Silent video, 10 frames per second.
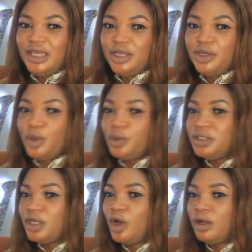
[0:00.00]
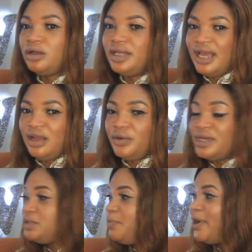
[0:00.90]
The color yellow
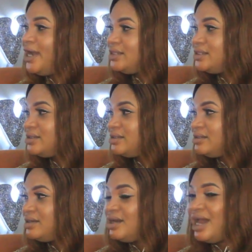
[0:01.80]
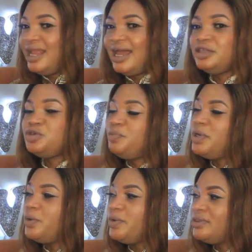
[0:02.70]
is bright. I like to
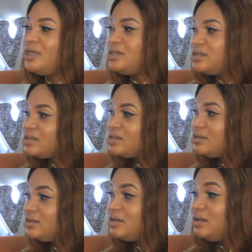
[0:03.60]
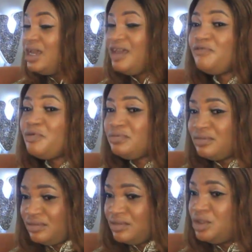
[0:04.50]
play with things. Even
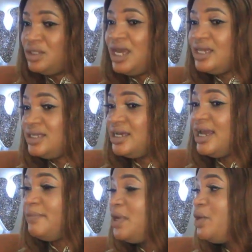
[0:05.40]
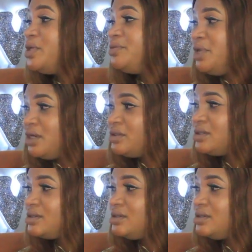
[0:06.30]
to the extent I play with meals.